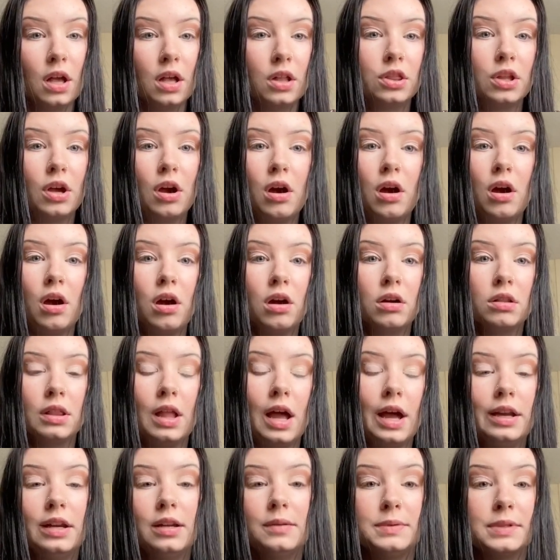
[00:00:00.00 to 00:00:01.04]
There are
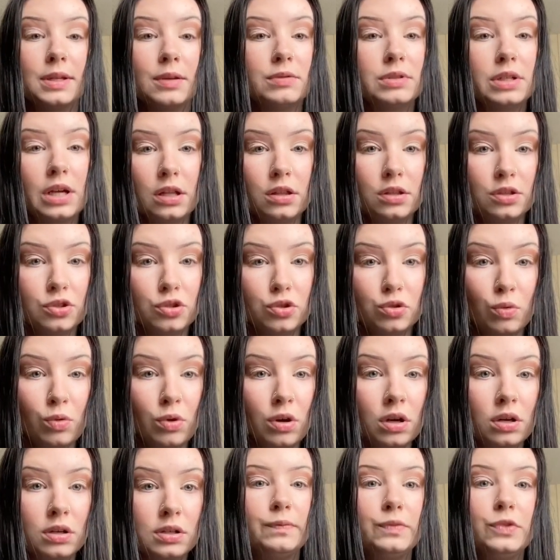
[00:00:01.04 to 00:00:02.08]
lineups outside the
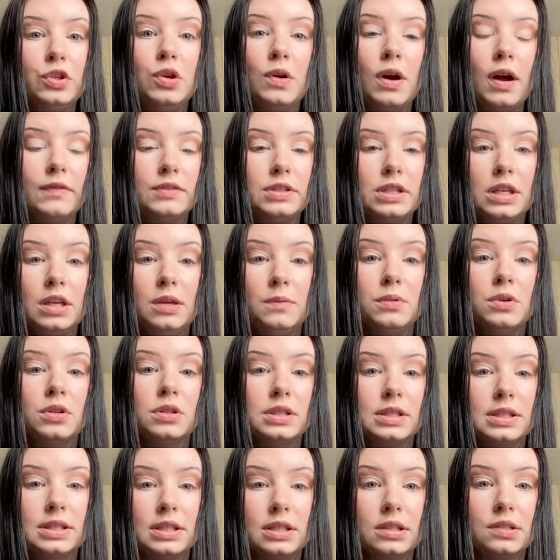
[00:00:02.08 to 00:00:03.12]
store. You have to keep your
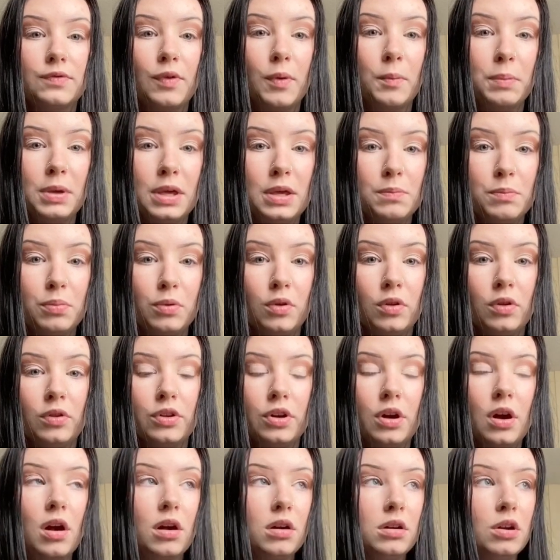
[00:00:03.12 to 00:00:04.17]
distance from people.
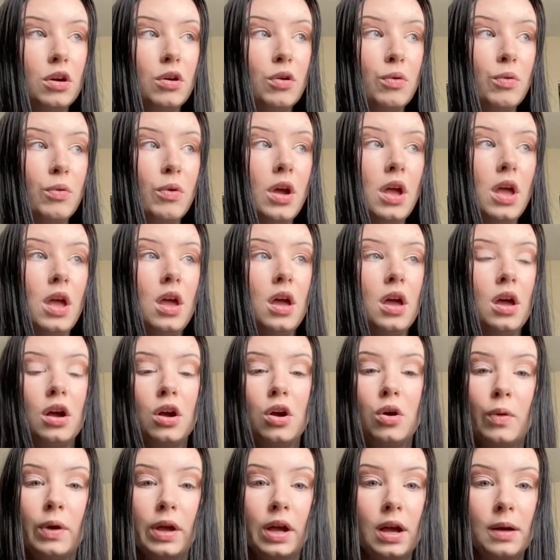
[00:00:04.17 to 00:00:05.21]
There are no
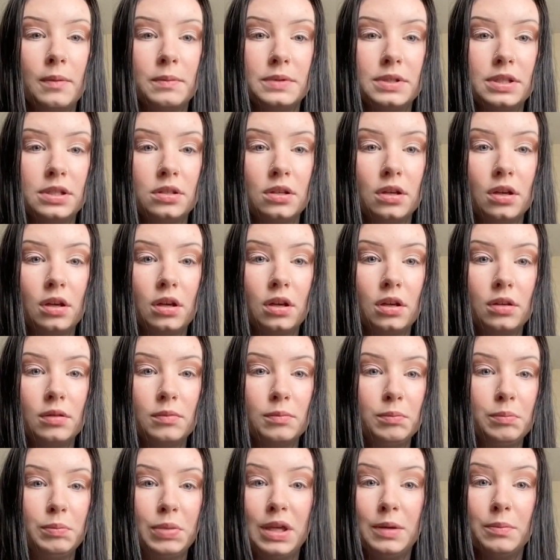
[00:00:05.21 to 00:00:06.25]
going up to
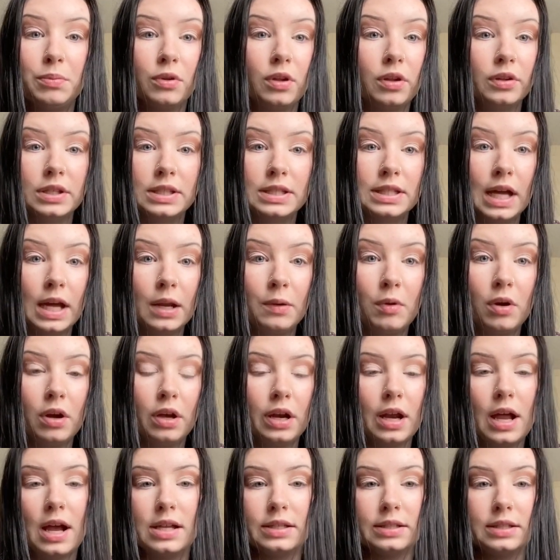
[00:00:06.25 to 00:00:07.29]
people on the sidewalk
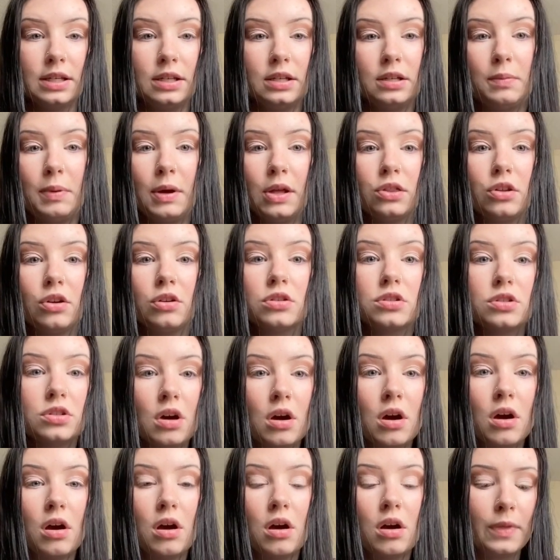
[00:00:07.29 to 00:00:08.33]
and asking to pet their
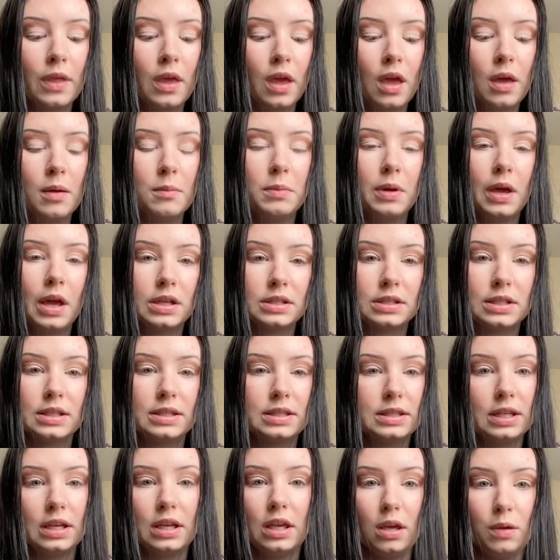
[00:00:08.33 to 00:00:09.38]
dog, because it's
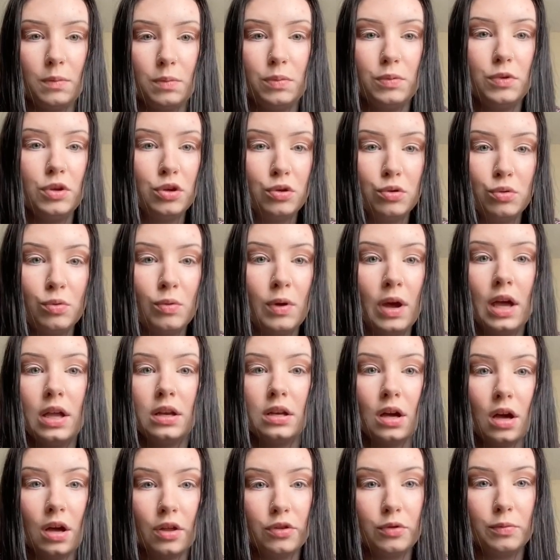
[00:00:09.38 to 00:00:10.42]
to keep you and
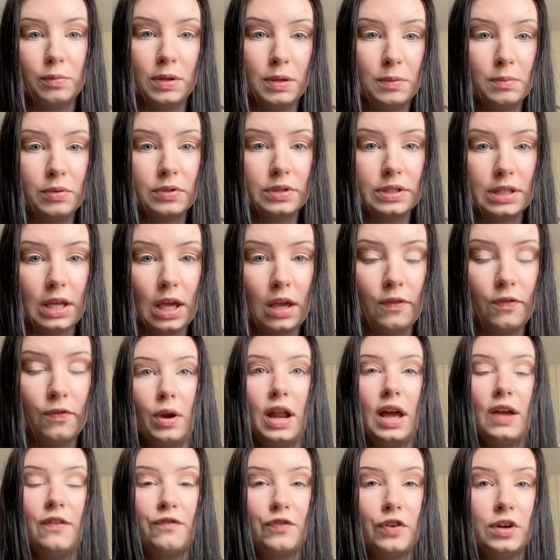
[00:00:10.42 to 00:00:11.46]
other people safe.
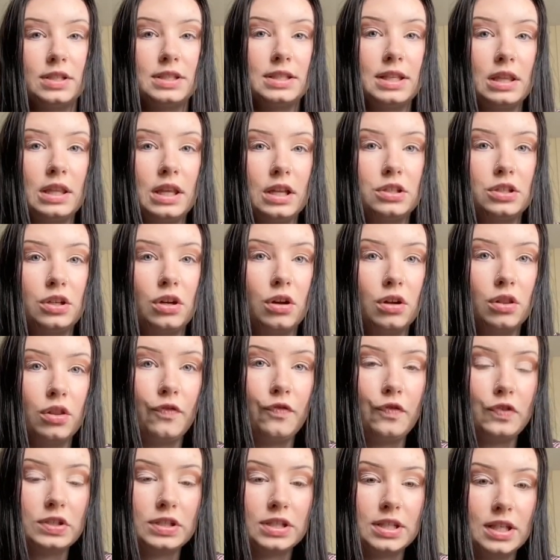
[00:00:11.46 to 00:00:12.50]
When I first said that to her, the
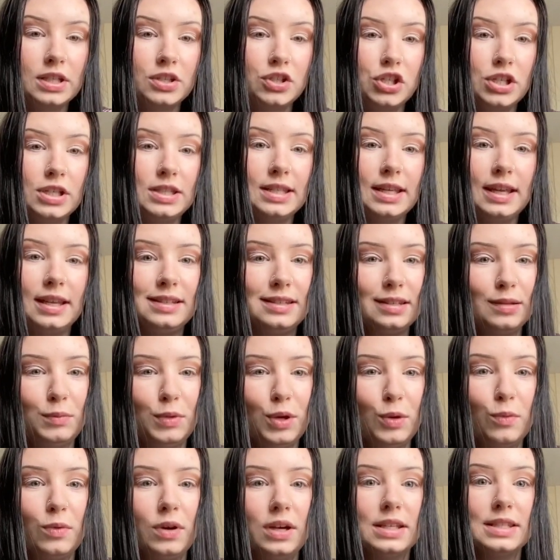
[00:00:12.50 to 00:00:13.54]
first thing she said to
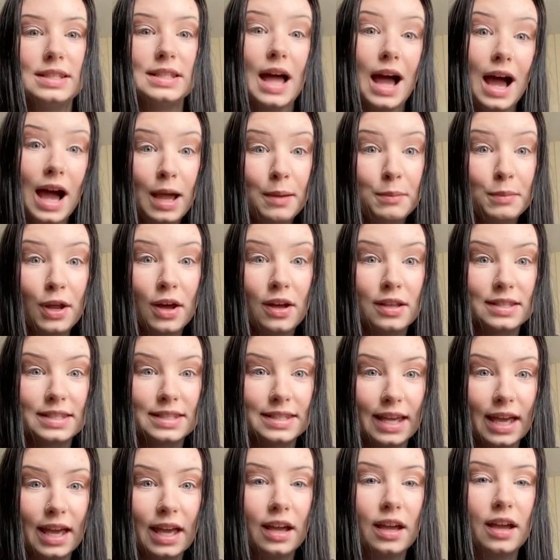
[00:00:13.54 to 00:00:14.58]
me was, I'm not
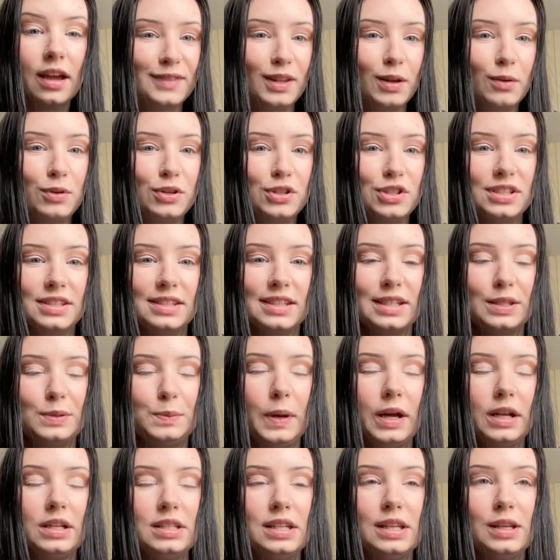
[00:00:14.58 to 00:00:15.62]
sick, which is
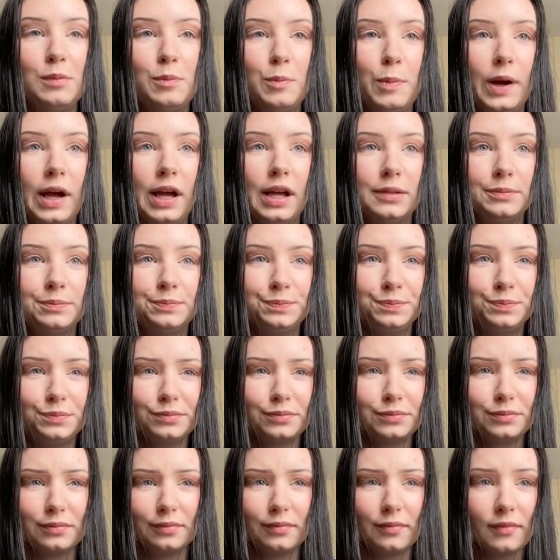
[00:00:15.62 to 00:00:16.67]
expected, but
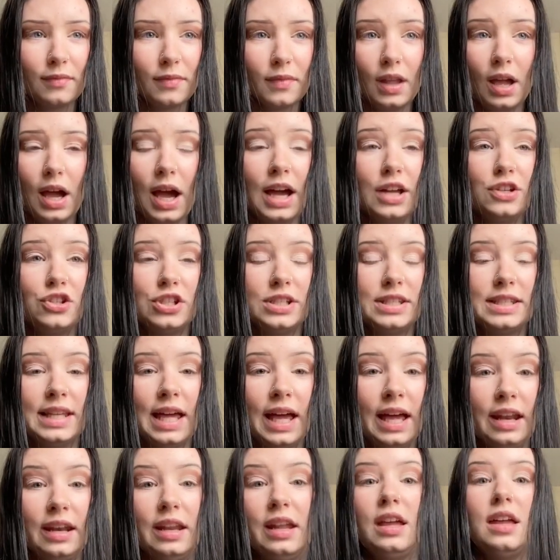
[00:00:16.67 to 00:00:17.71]
I just
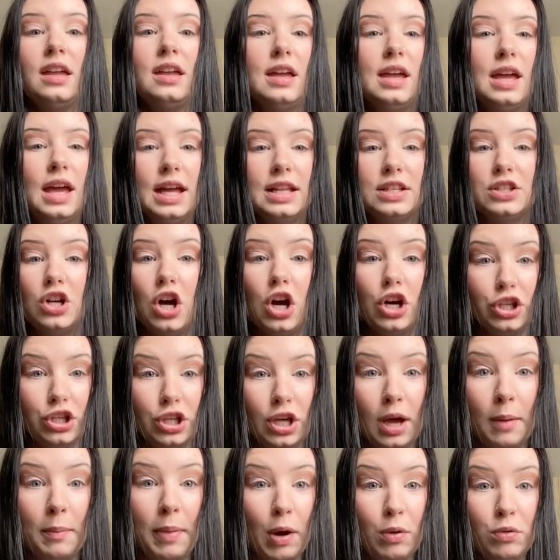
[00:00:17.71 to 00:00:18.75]
said, it's not
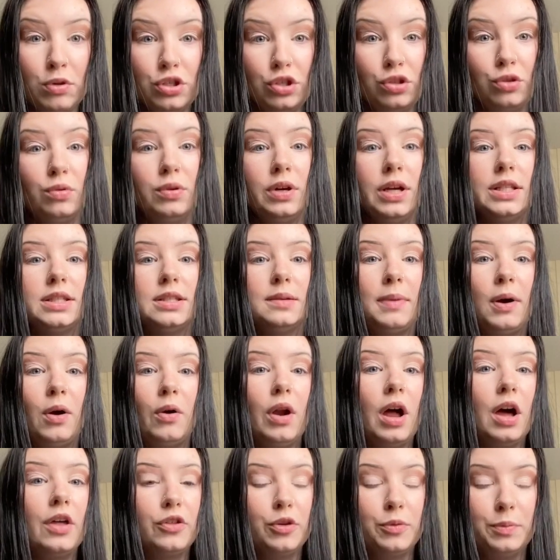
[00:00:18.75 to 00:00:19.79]
about you, it's
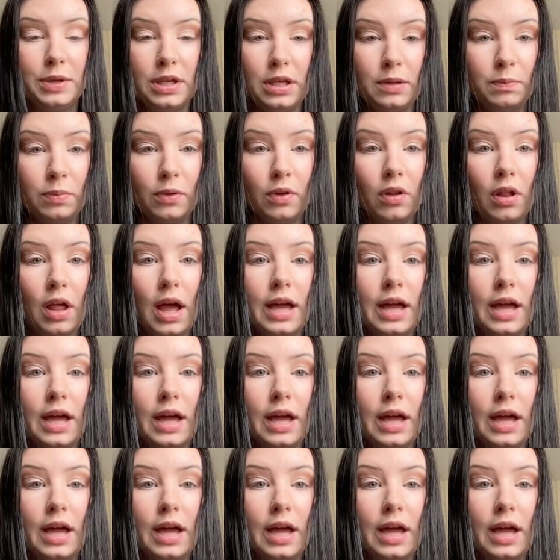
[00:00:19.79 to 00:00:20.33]
about other people.